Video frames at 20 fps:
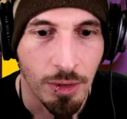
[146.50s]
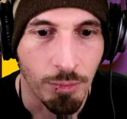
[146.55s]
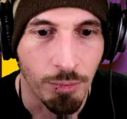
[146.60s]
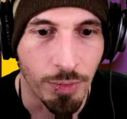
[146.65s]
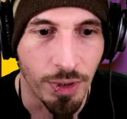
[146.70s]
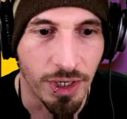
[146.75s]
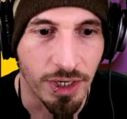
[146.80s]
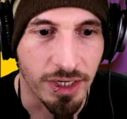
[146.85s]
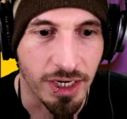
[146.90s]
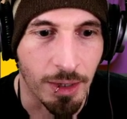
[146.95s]

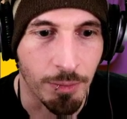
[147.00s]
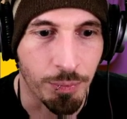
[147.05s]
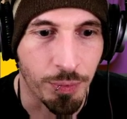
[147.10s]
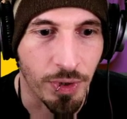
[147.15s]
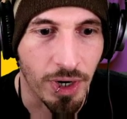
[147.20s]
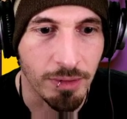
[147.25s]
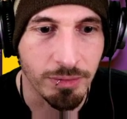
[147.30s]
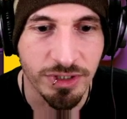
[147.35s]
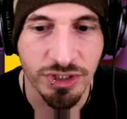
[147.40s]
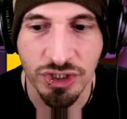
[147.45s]
But I'm
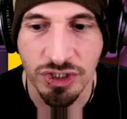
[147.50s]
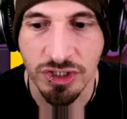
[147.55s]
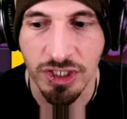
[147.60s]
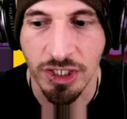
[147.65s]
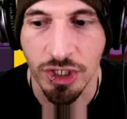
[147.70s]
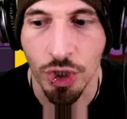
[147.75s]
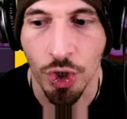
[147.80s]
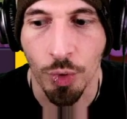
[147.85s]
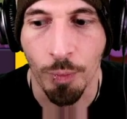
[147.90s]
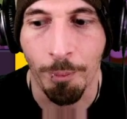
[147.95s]
probably just
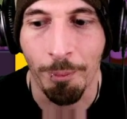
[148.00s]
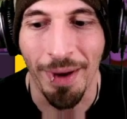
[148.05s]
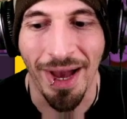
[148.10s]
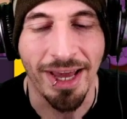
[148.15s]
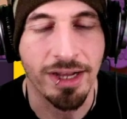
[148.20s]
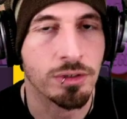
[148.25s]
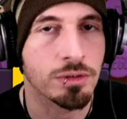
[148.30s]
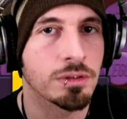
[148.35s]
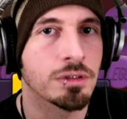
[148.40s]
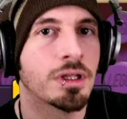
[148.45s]
gonna go
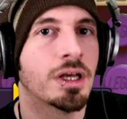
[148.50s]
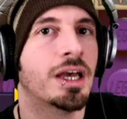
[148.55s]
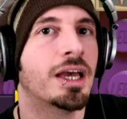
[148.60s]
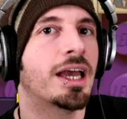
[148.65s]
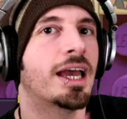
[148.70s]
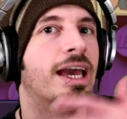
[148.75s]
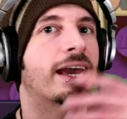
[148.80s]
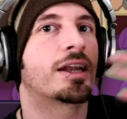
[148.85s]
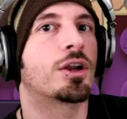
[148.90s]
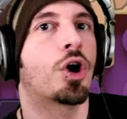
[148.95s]
battle
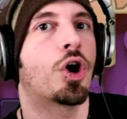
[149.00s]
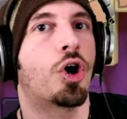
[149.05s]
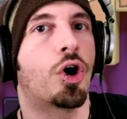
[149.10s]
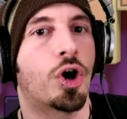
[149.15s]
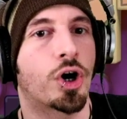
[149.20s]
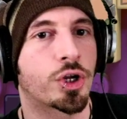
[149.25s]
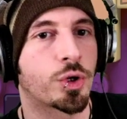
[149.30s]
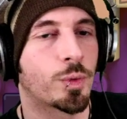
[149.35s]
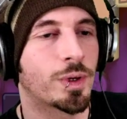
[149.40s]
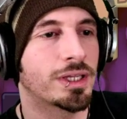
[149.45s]
and
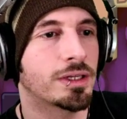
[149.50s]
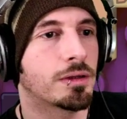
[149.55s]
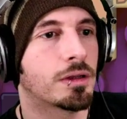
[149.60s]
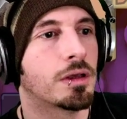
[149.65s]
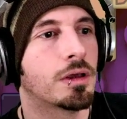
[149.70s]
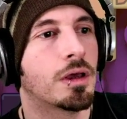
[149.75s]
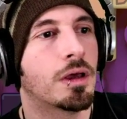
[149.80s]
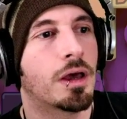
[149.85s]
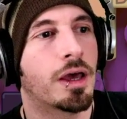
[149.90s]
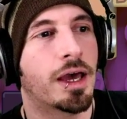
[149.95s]
auto it
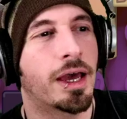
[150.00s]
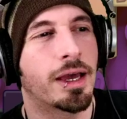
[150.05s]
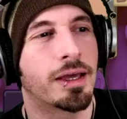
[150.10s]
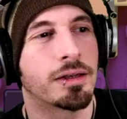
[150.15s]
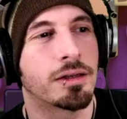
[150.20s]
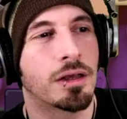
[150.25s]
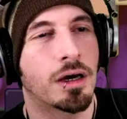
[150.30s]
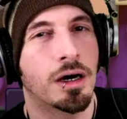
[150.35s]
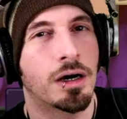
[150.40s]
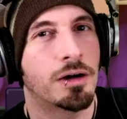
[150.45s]

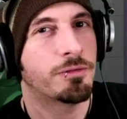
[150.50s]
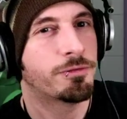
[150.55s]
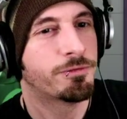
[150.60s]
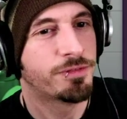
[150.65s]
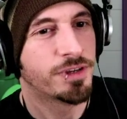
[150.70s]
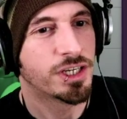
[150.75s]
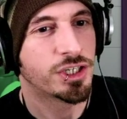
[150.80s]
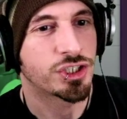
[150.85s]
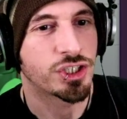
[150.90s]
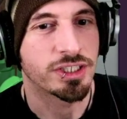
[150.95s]
and
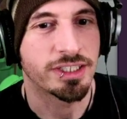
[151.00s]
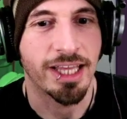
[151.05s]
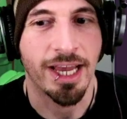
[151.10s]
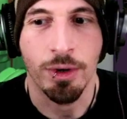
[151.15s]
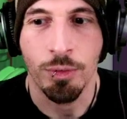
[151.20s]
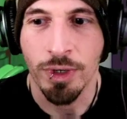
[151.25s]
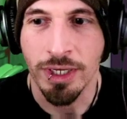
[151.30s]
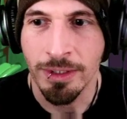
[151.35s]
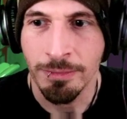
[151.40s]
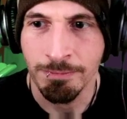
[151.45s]
finish it
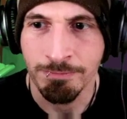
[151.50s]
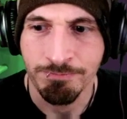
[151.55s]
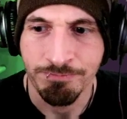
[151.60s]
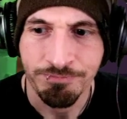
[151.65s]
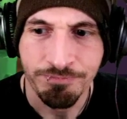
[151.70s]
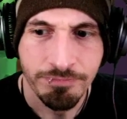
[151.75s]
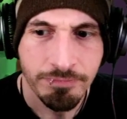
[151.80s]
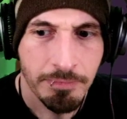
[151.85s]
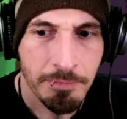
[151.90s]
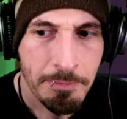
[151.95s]
that way.
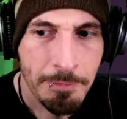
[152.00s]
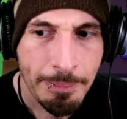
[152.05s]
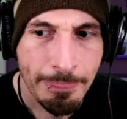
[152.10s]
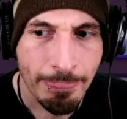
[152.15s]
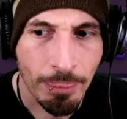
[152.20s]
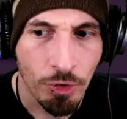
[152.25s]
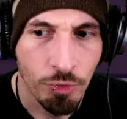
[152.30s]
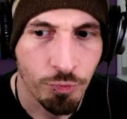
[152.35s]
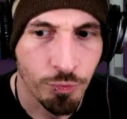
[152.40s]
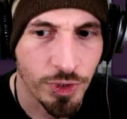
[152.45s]

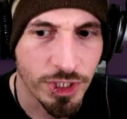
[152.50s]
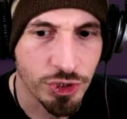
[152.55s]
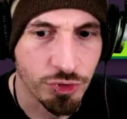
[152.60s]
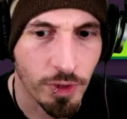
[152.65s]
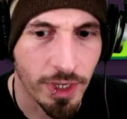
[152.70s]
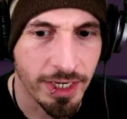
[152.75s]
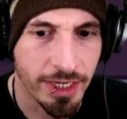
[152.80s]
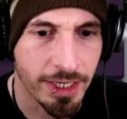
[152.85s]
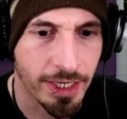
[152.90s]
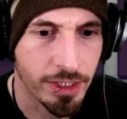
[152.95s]
Free
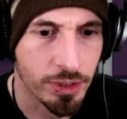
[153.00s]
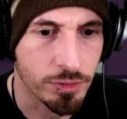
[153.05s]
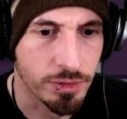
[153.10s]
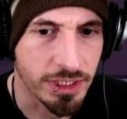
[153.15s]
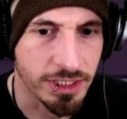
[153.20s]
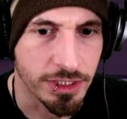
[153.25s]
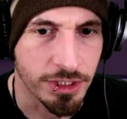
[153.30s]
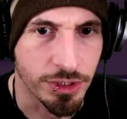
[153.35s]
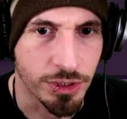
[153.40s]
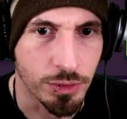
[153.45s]
training, I don't
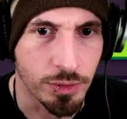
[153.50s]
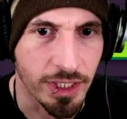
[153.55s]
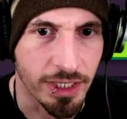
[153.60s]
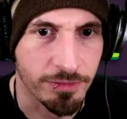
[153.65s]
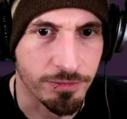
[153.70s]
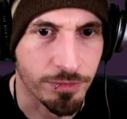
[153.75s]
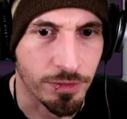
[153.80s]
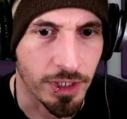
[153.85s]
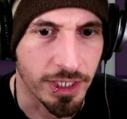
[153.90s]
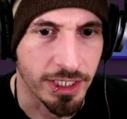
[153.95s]
need to do
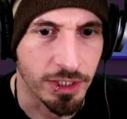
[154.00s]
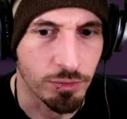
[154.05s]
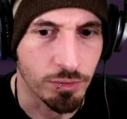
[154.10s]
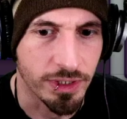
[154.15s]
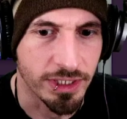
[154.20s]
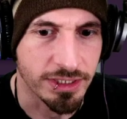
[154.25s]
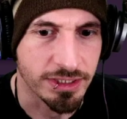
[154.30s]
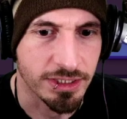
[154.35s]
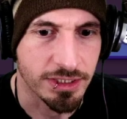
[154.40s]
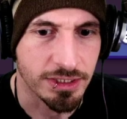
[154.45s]
that for any
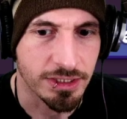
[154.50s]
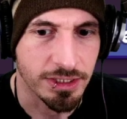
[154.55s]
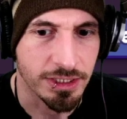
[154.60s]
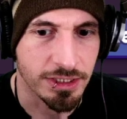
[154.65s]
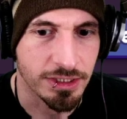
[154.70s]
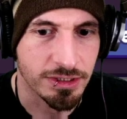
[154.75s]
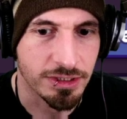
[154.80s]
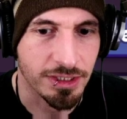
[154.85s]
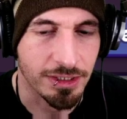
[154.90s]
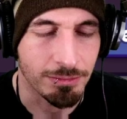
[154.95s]
reason.
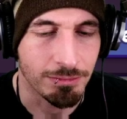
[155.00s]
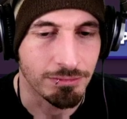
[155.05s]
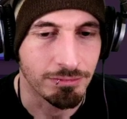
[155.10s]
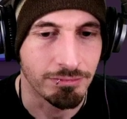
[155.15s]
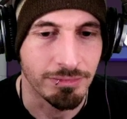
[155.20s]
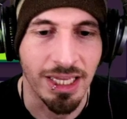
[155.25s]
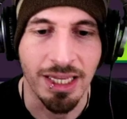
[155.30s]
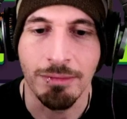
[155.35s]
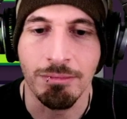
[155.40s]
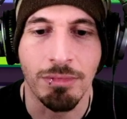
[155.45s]

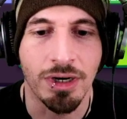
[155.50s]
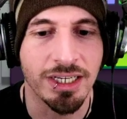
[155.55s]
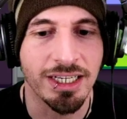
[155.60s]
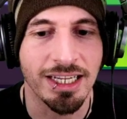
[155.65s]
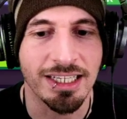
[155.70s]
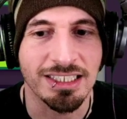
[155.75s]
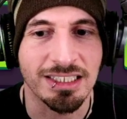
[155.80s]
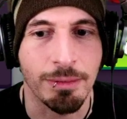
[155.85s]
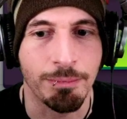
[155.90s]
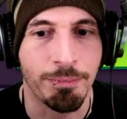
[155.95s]
Man,
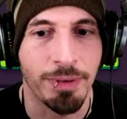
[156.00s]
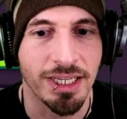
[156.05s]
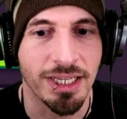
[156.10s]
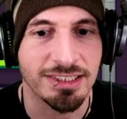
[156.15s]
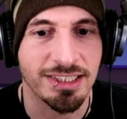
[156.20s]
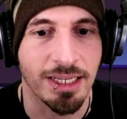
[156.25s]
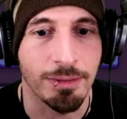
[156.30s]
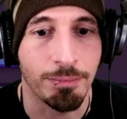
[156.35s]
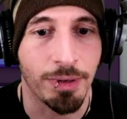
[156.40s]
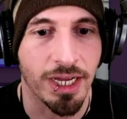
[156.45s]
Monday is the
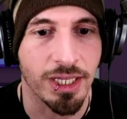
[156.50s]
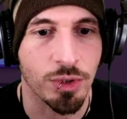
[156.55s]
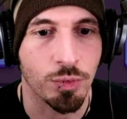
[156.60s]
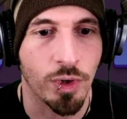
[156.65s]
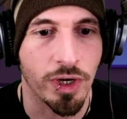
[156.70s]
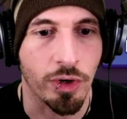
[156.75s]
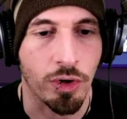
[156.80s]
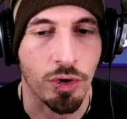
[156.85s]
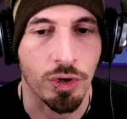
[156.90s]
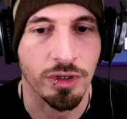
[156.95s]
best day. By the
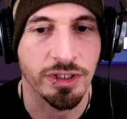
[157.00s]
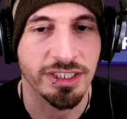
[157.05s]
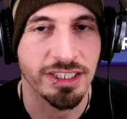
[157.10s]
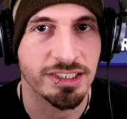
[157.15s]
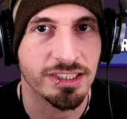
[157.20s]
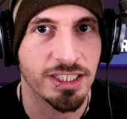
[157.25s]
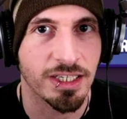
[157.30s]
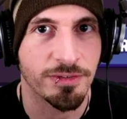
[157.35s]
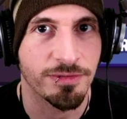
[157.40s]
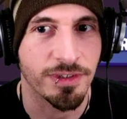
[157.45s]
way, all of
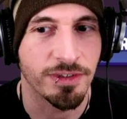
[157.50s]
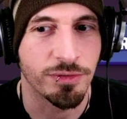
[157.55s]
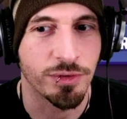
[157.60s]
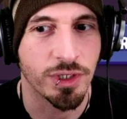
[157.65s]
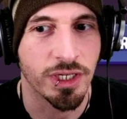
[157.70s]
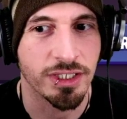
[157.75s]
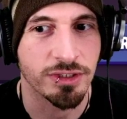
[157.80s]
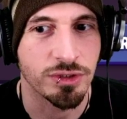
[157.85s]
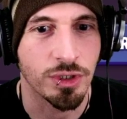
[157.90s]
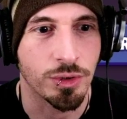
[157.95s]
this stuff, if
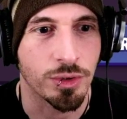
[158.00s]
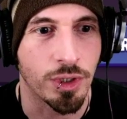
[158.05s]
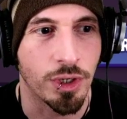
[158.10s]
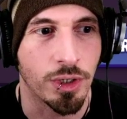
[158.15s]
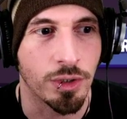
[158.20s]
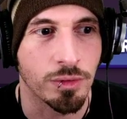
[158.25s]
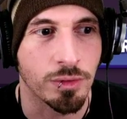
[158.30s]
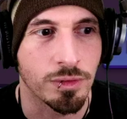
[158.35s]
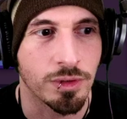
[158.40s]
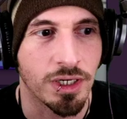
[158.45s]
you guys don't
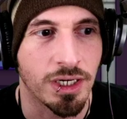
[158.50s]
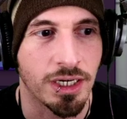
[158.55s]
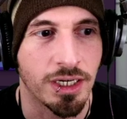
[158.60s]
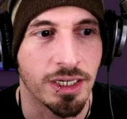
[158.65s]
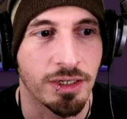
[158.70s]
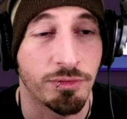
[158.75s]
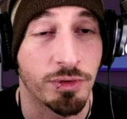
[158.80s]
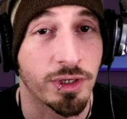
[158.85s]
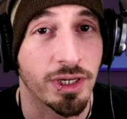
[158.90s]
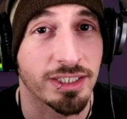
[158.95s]
know,
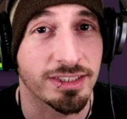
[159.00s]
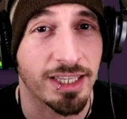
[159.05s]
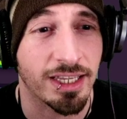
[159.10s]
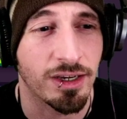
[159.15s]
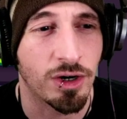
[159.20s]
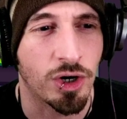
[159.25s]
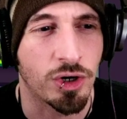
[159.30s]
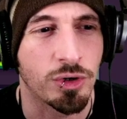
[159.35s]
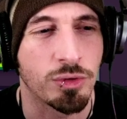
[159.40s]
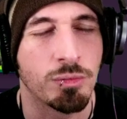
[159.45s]
if you guys
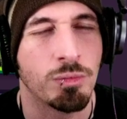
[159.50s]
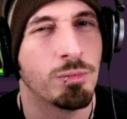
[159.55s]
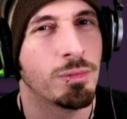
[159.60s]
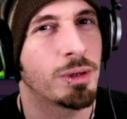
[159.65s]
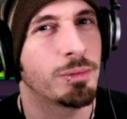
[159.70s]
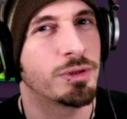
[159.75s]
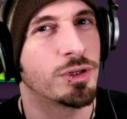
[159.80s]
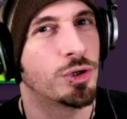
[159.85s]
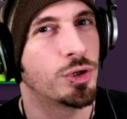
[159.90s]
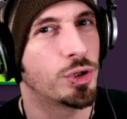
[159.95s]
are
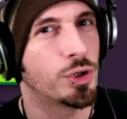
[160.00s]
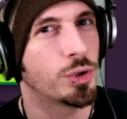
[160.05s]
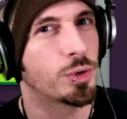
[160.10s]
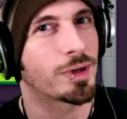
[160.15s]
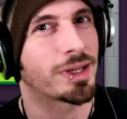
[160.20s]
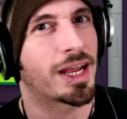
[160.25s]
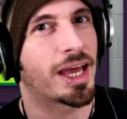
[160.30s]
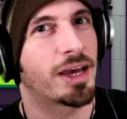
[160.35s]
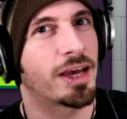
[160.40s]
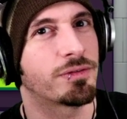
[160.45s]
maybe
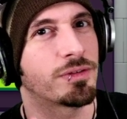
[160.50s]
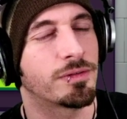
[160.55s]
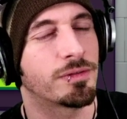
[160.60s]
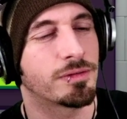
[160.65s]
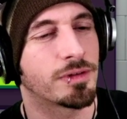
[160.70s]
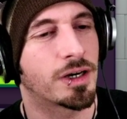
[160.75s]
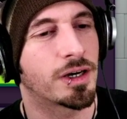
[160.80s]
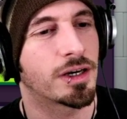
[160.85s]
new and haven't